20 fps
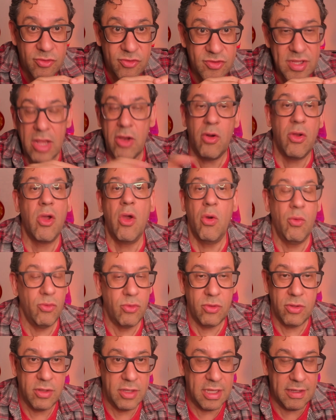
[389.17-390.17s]
zero
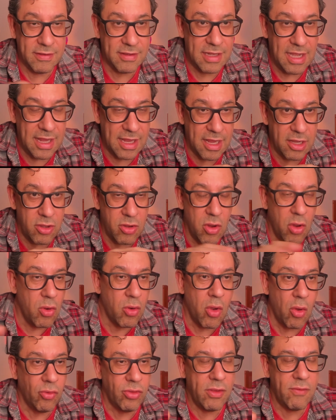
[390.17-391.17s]
code. It's like no
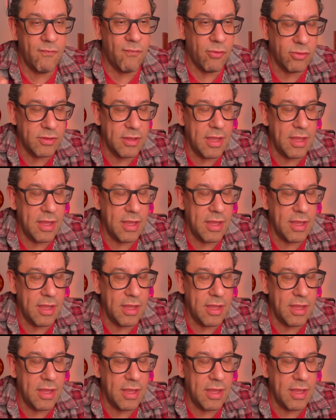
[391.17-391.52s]
coding for